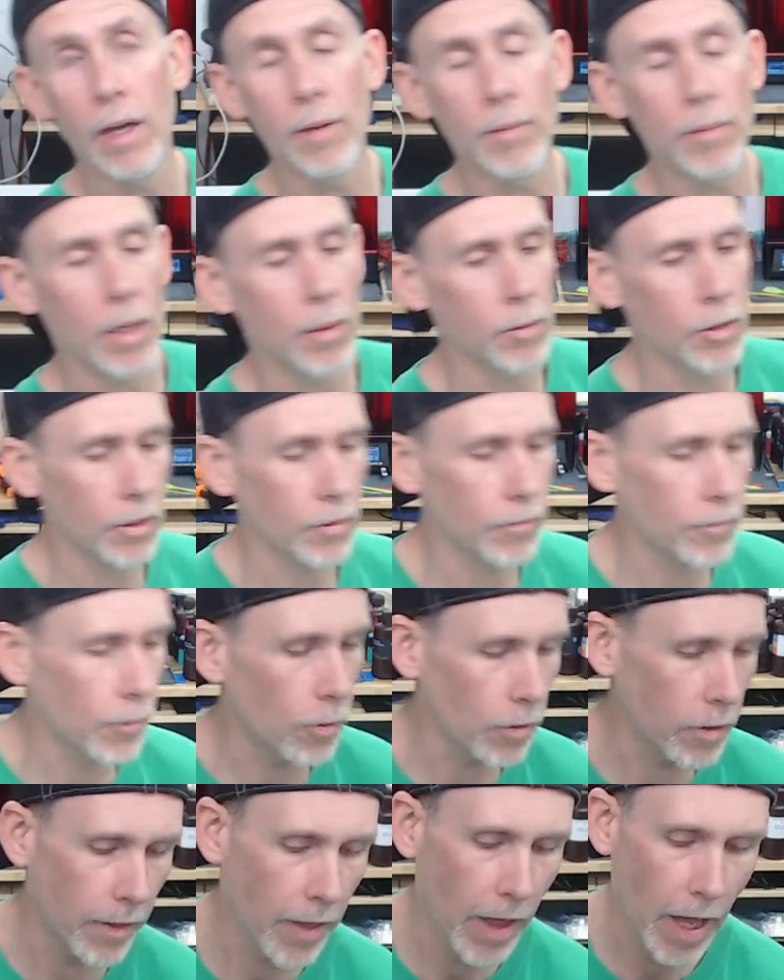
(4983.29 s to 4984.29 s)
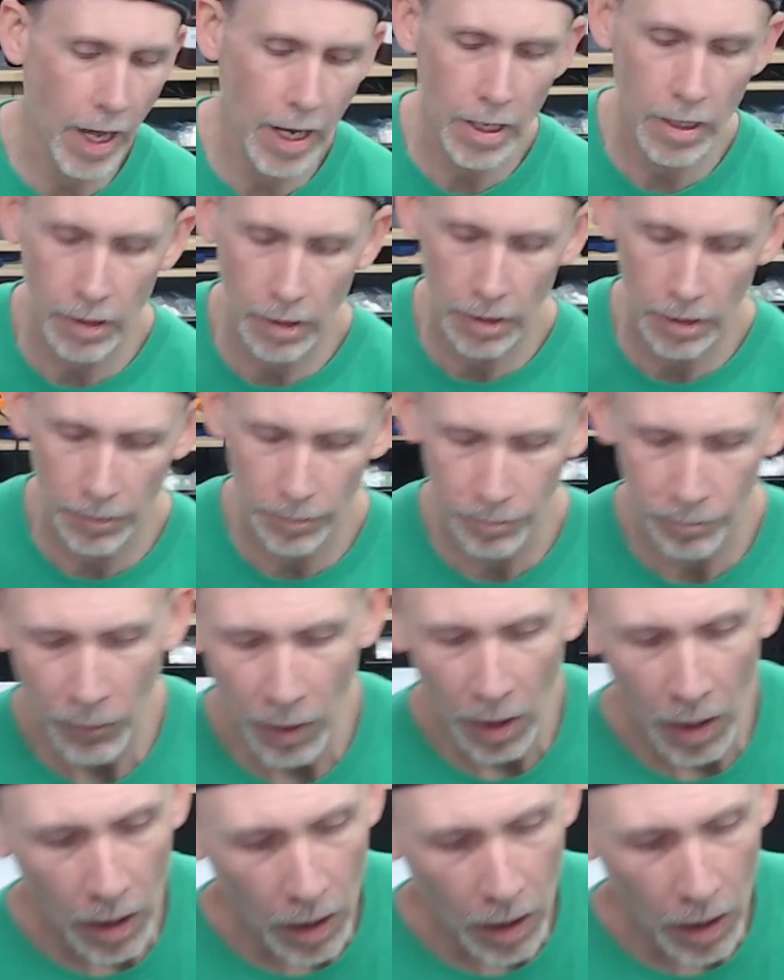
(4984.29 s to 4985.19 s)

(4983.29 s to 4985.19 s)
I'm, I'm looking forward to that. Um,